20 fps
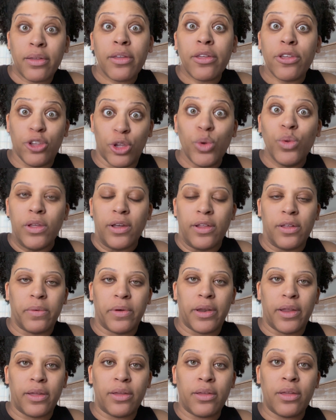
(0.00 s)
You deal with
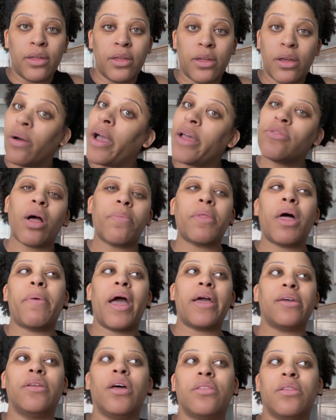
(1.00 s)
it. Okay, so I'm not
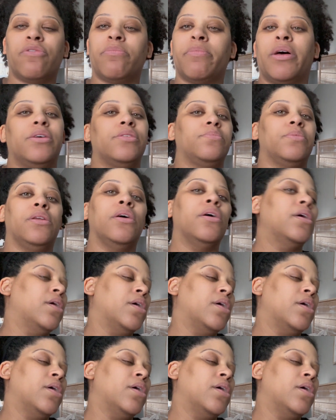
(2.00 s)
packing nothing for my husband.